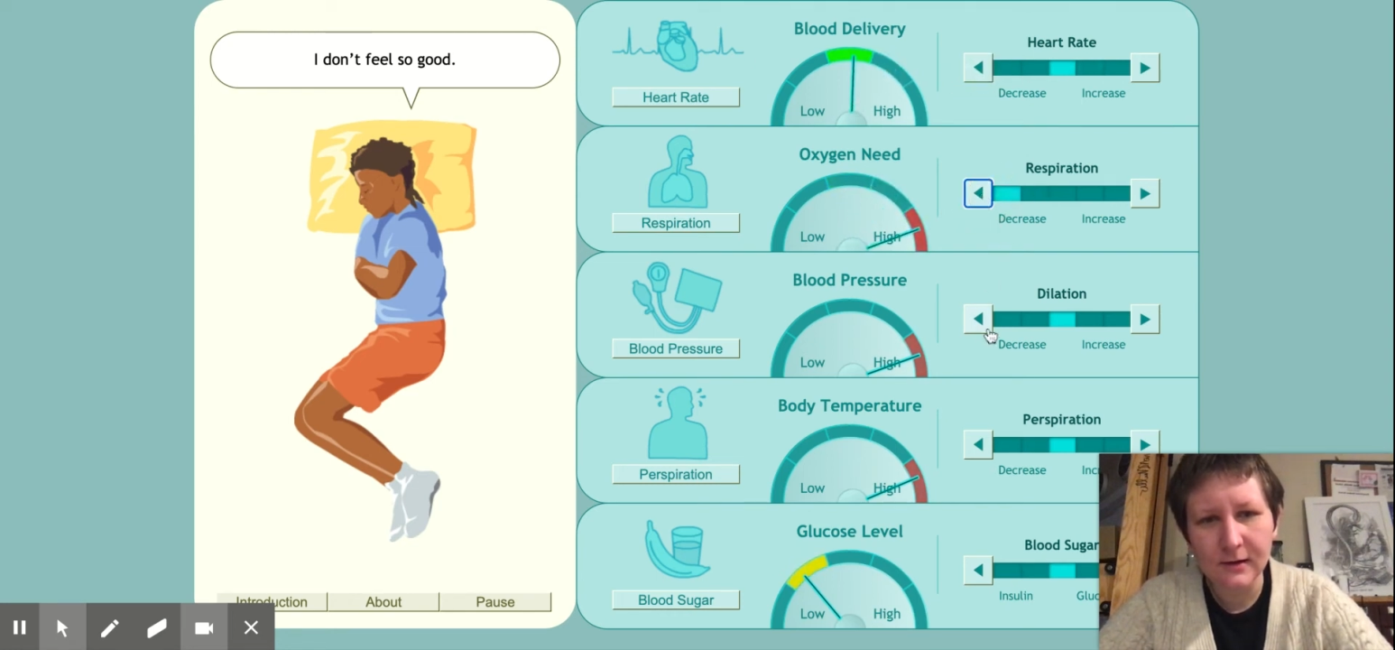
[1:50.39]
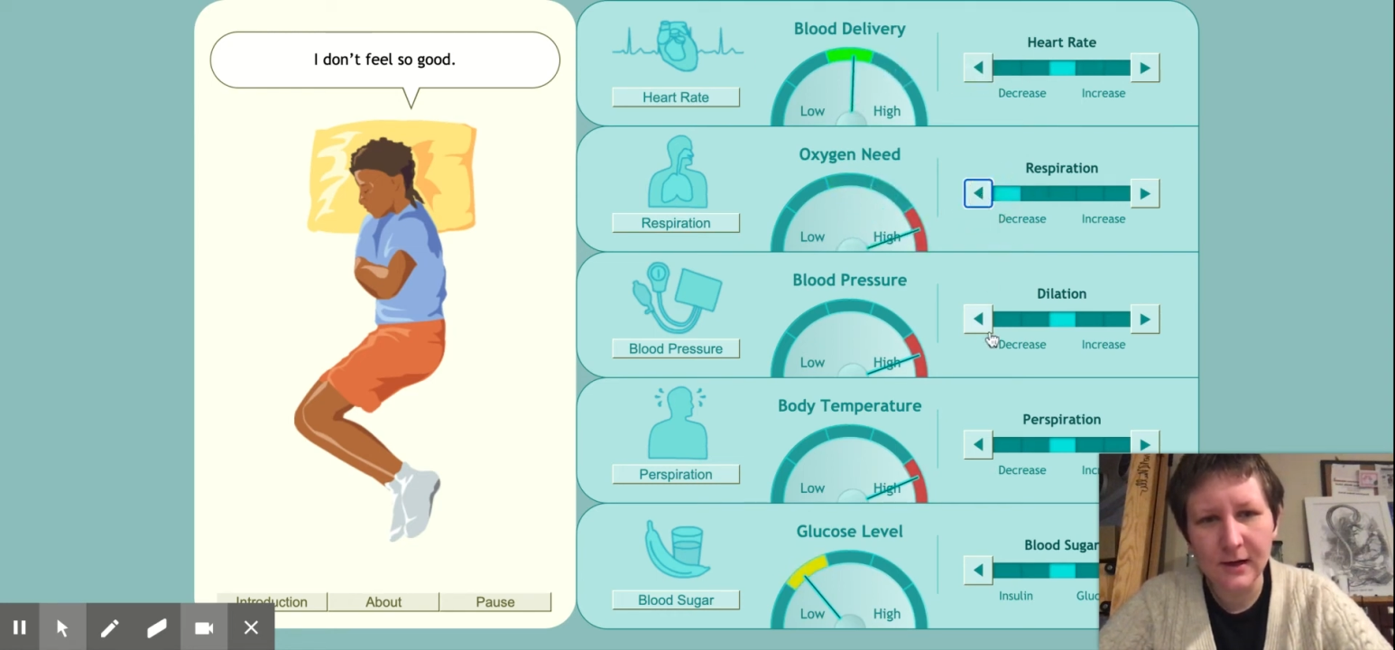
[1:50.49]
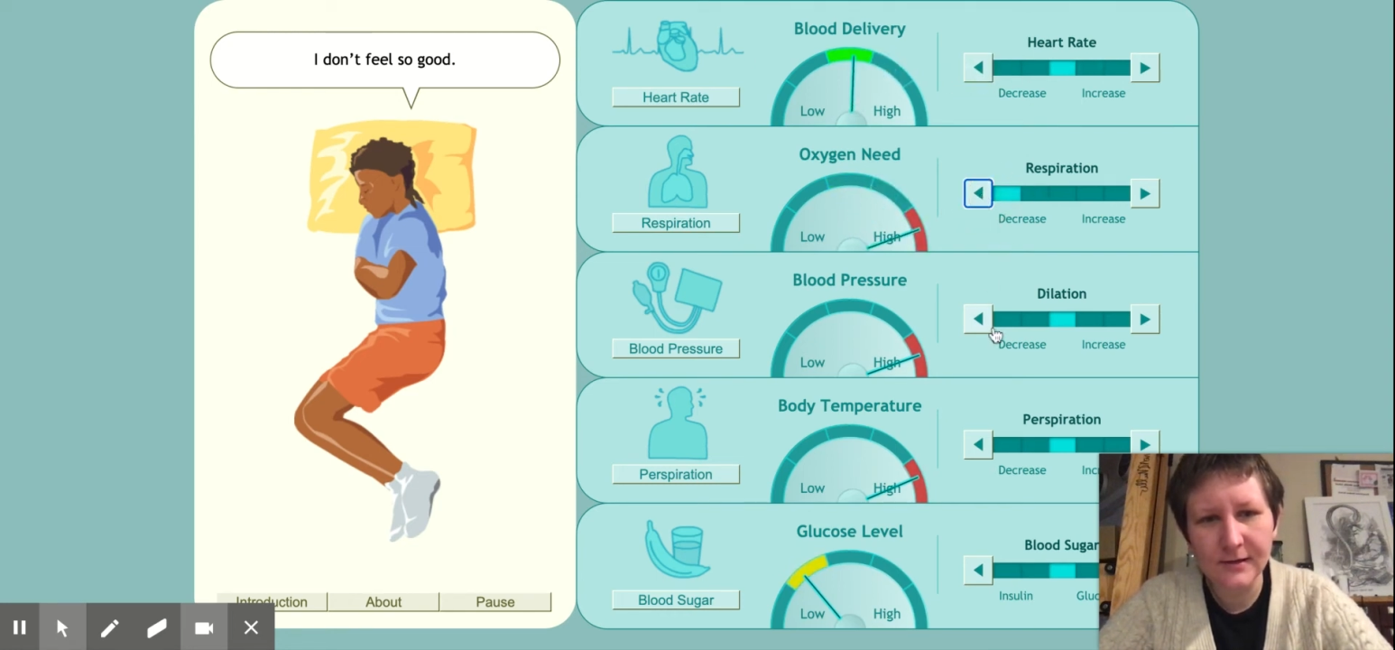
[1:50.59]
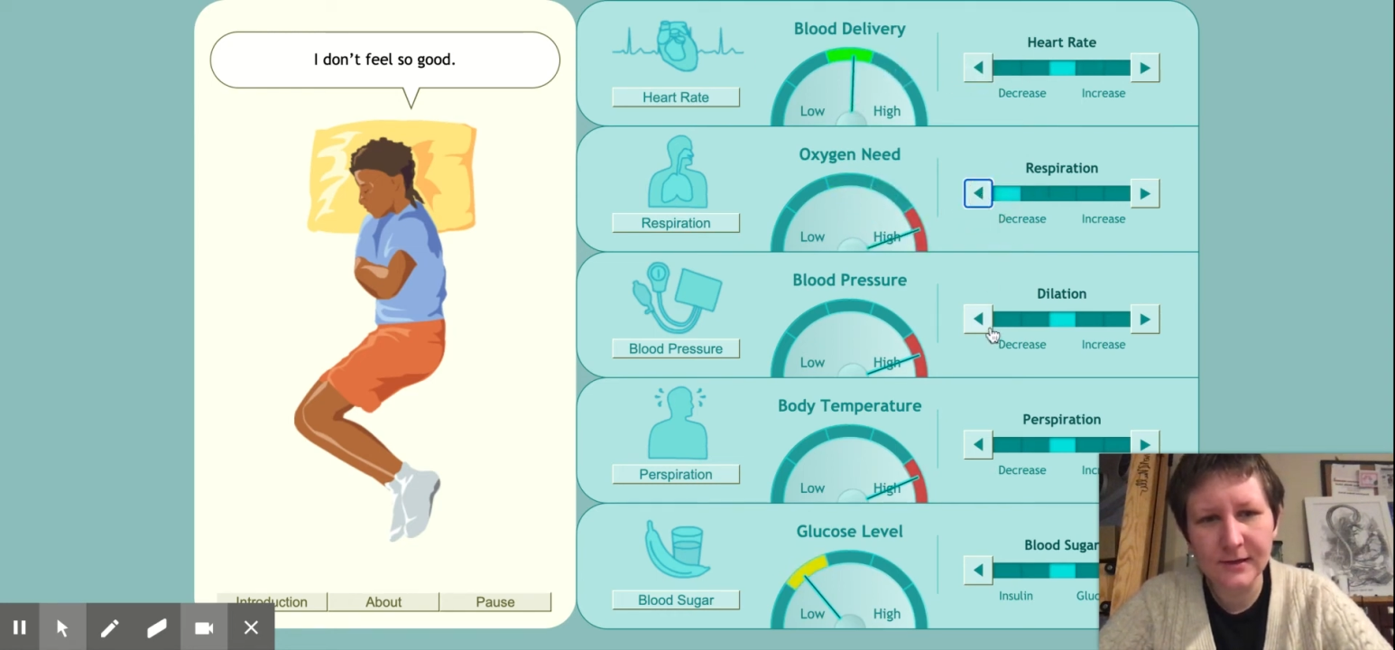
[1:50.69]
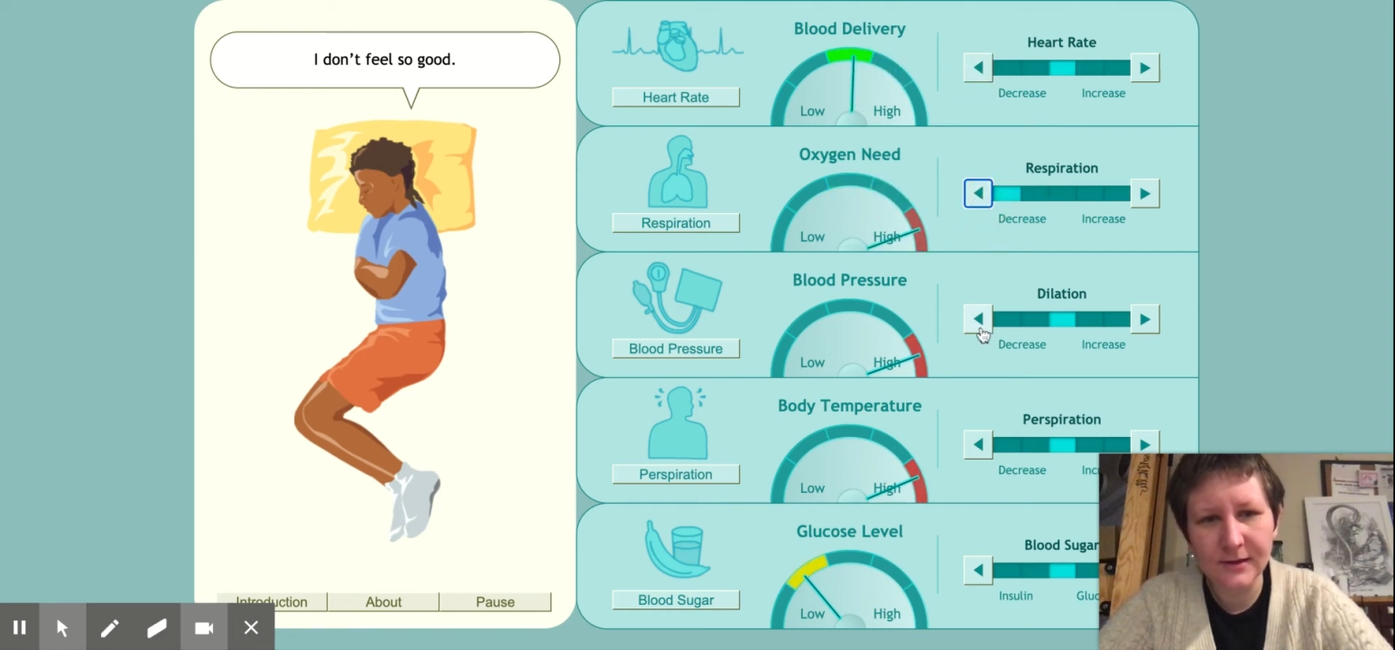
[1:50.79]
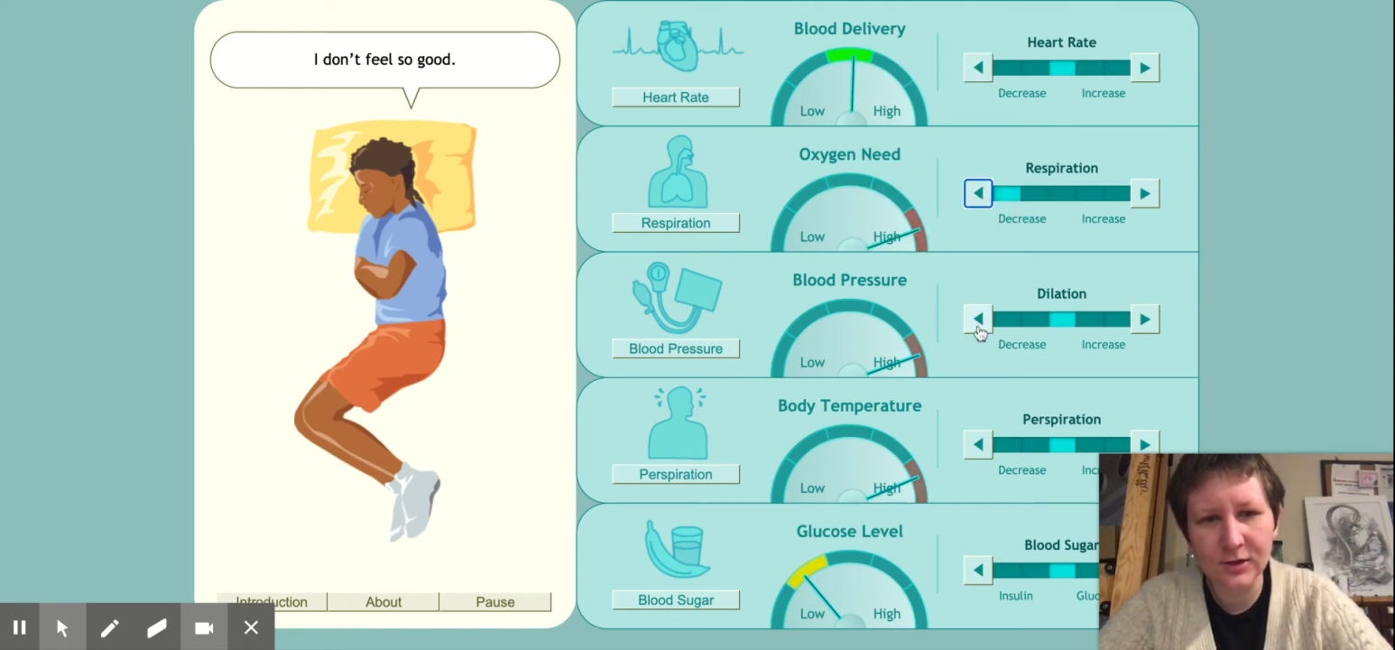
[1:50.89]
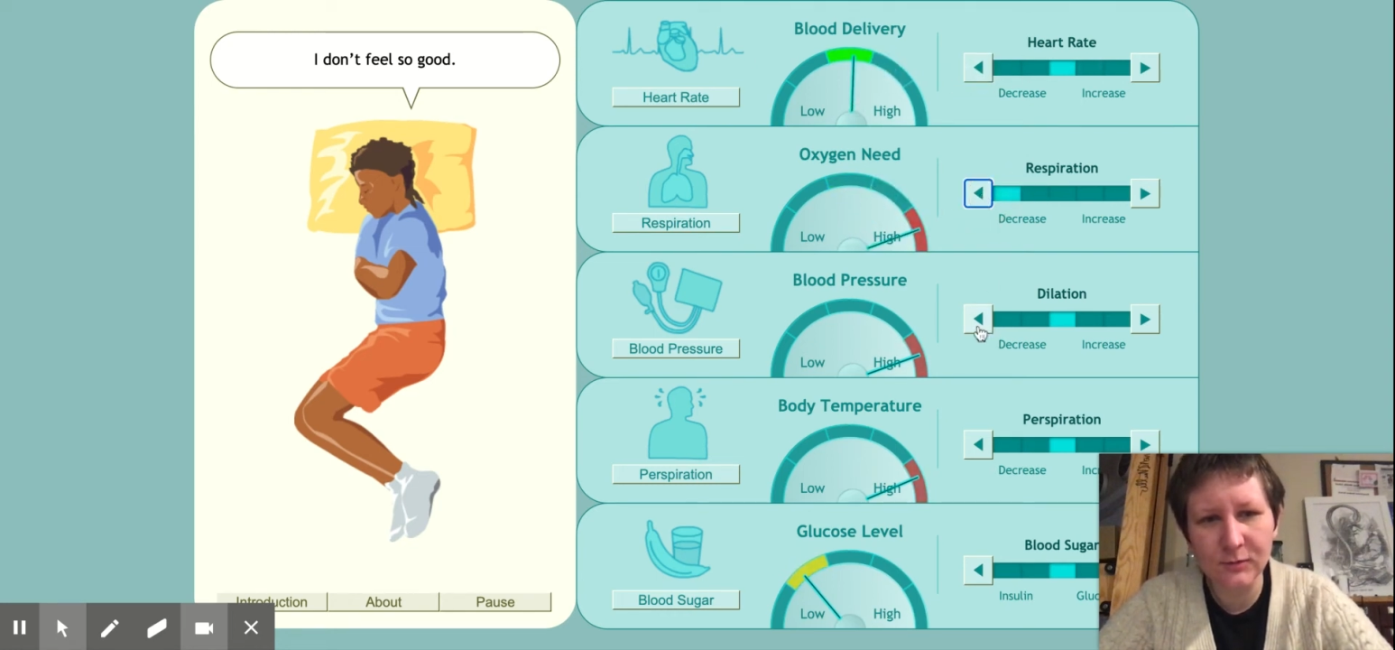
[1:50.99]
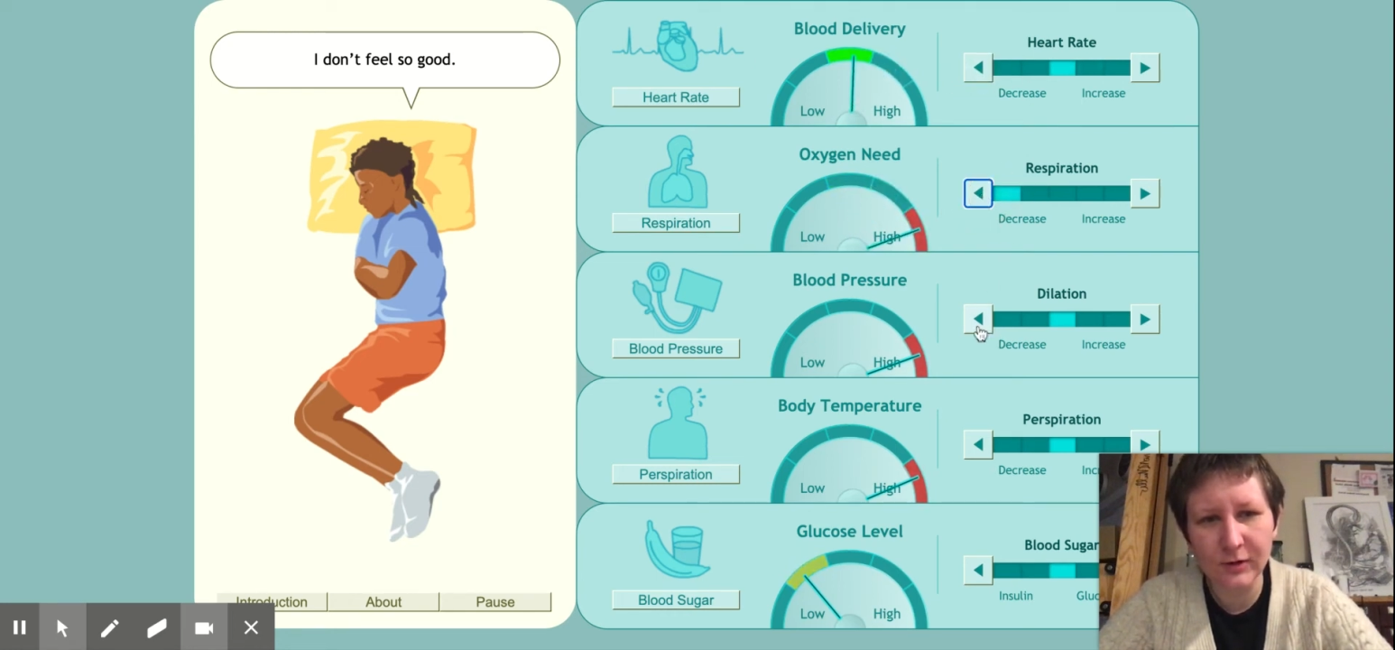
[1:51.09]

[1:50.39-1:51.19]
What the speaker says: I see that her